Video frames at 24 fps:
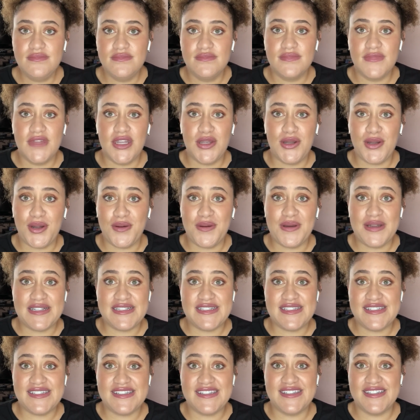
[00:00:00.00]
You know,
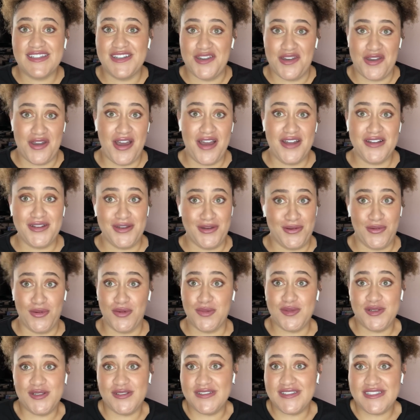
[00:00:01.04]
it's not a
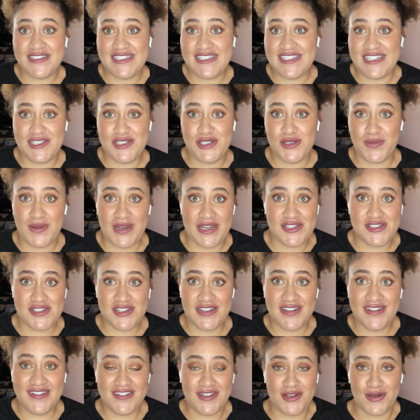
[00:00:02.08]
normal
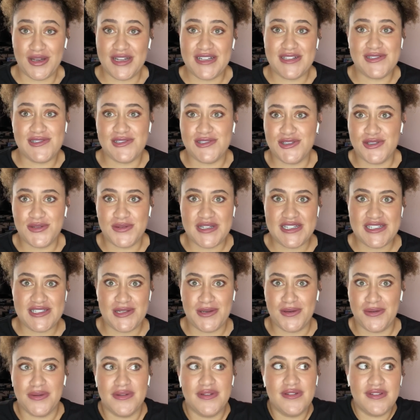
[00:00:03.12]
situation. You're in surgery,
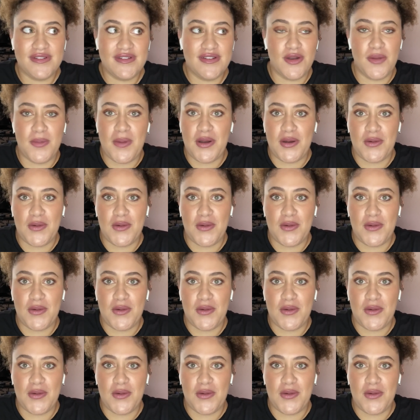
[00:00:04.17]
so no matter